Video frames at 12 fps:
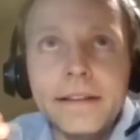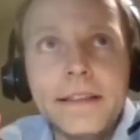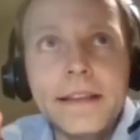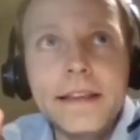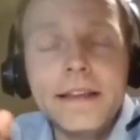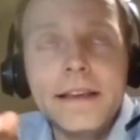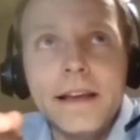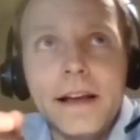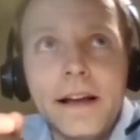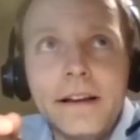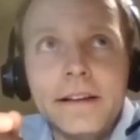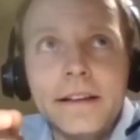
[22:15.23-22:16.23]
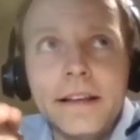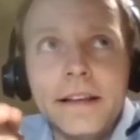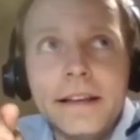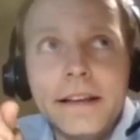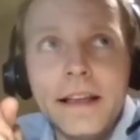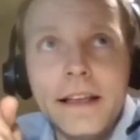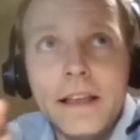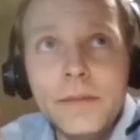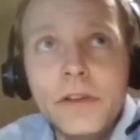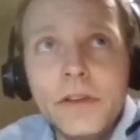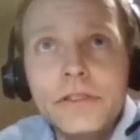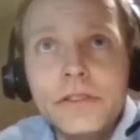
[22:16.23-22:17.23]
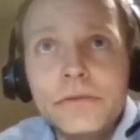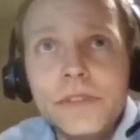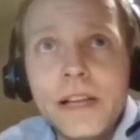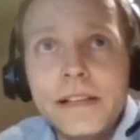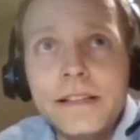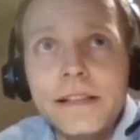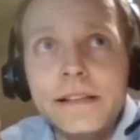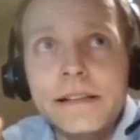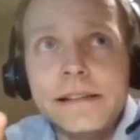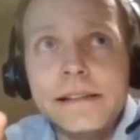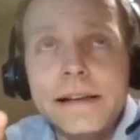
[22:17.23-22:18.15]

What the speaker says: in commercial settings,